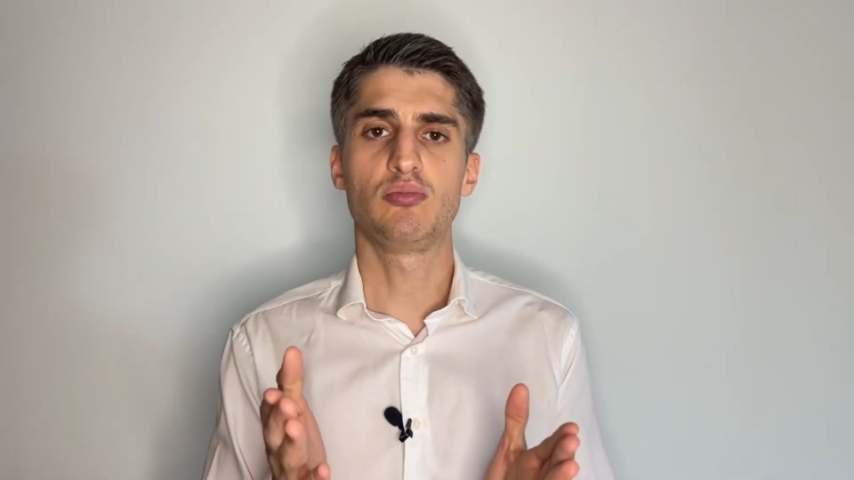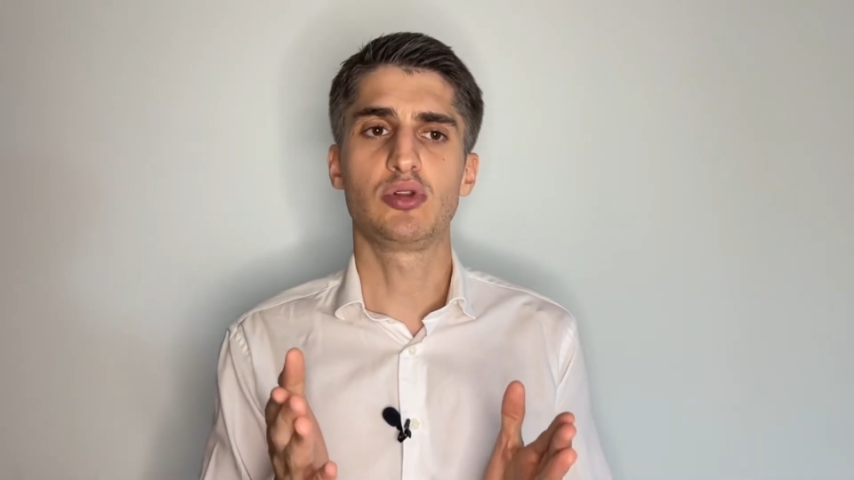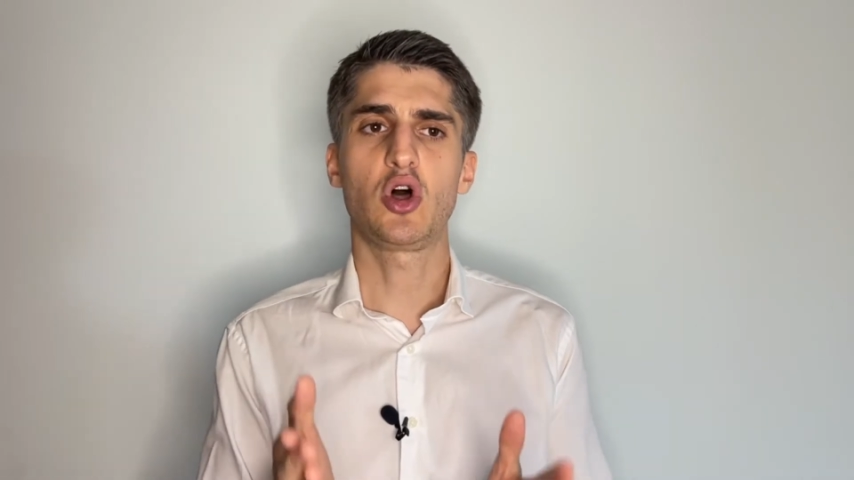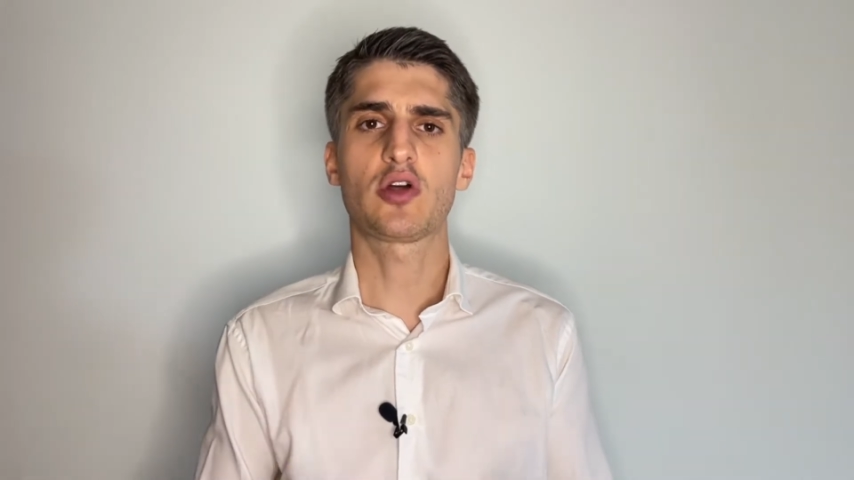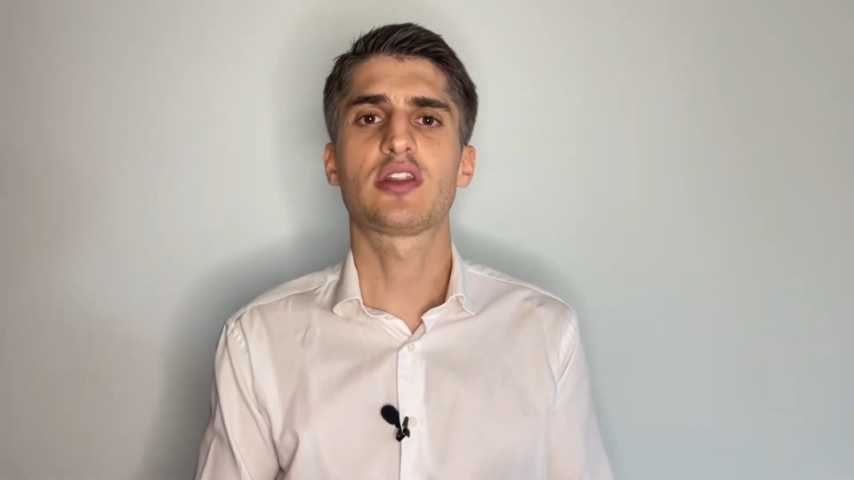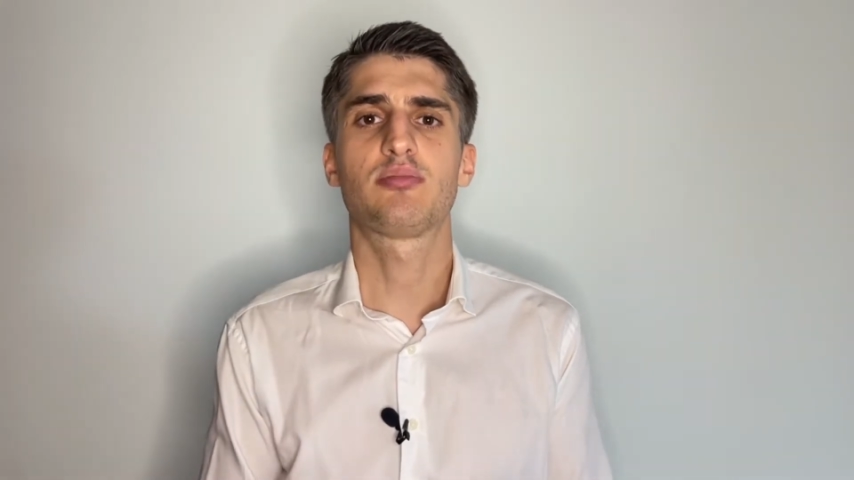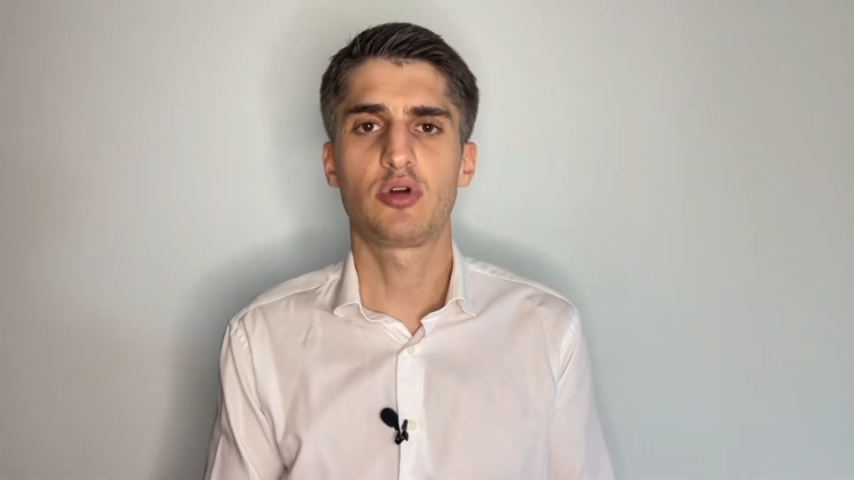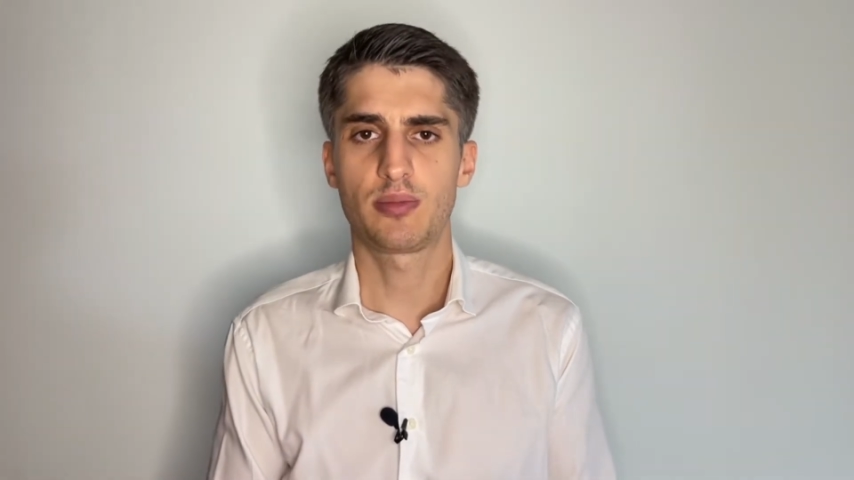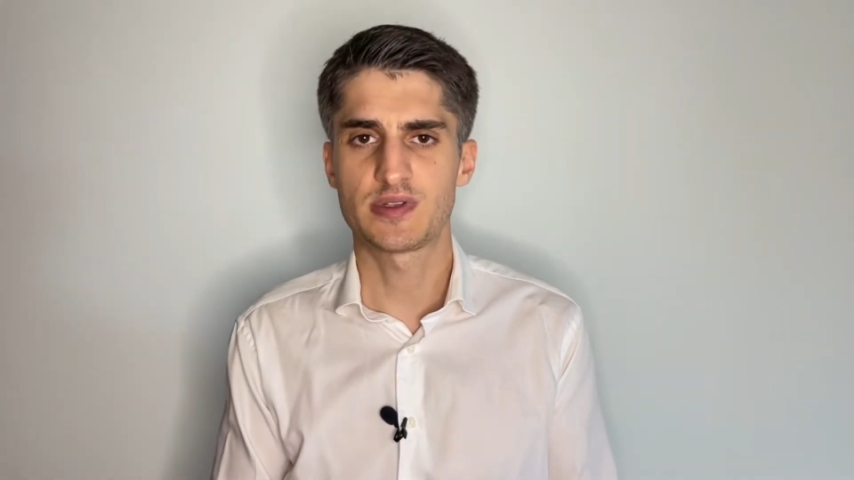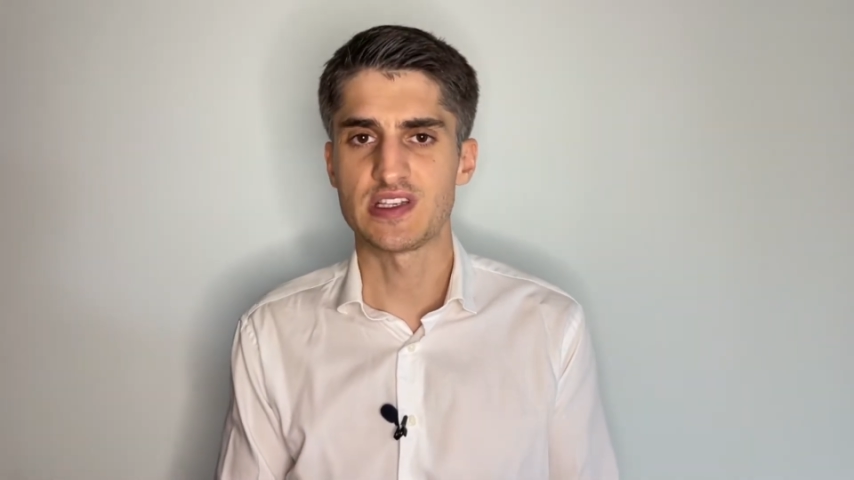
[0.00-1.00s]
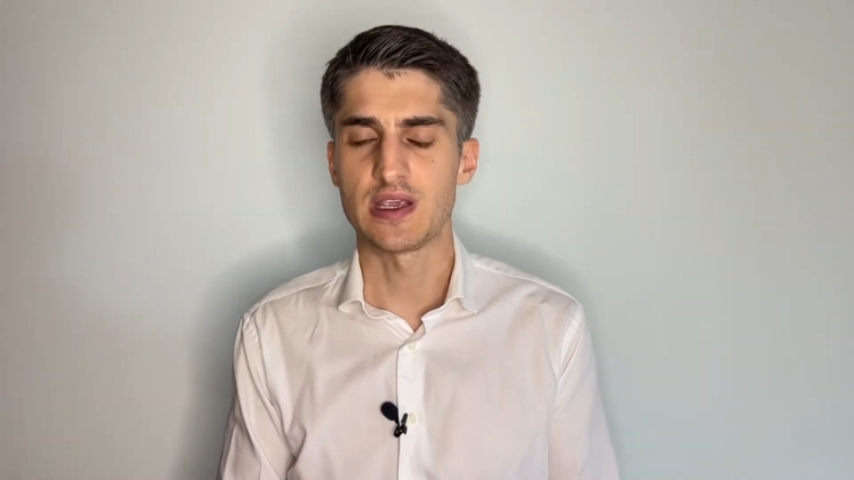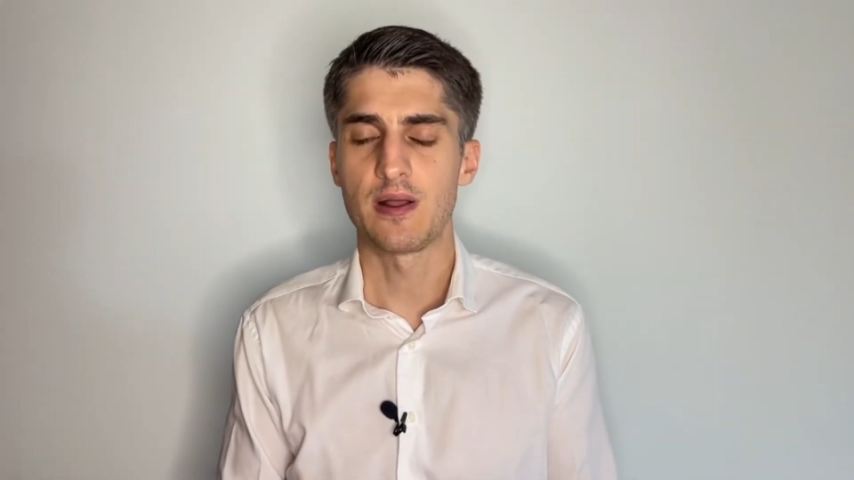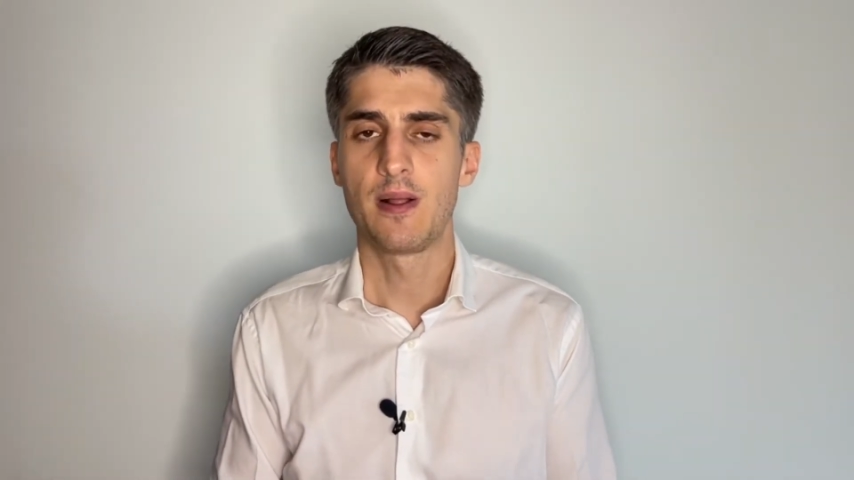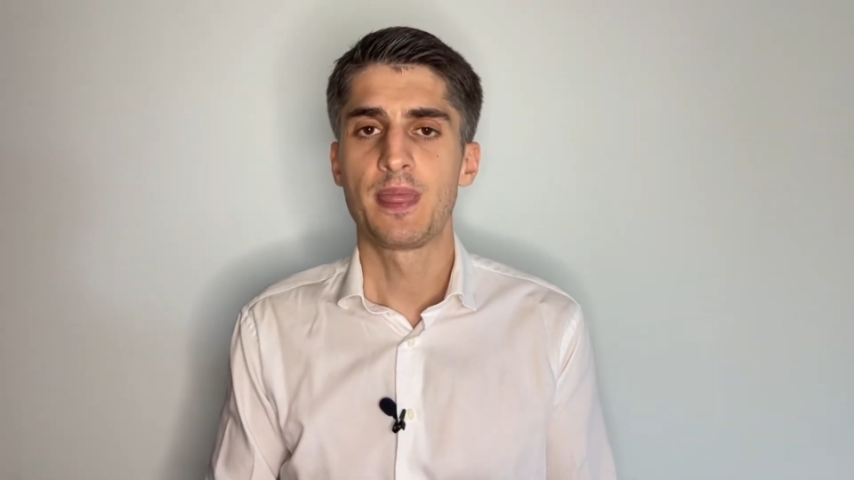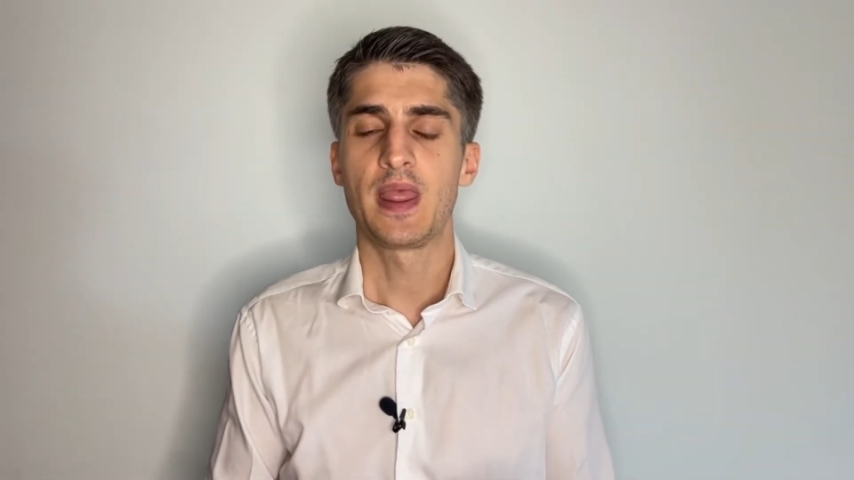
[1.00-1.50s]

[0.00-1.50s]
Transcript: block the property,